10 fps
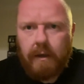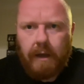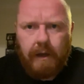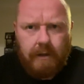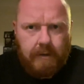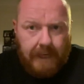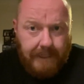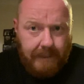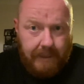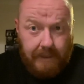The
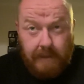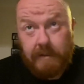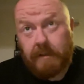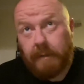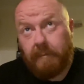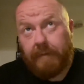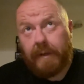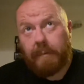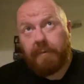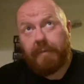date is, let me
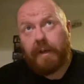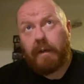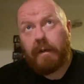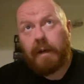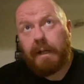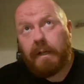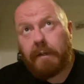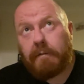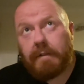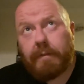think,
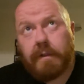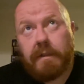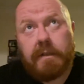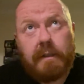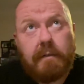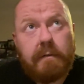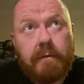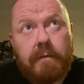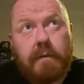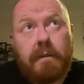18th, 17th, 16th,
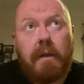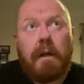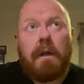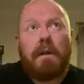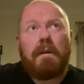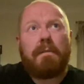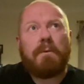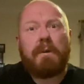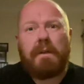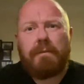
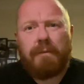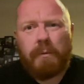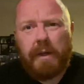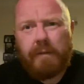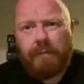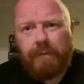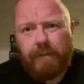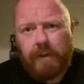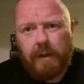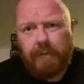15th,
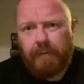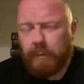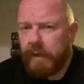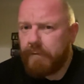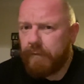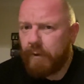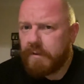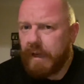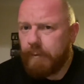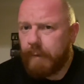14th, yeah, 14th of
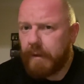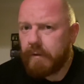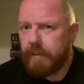October.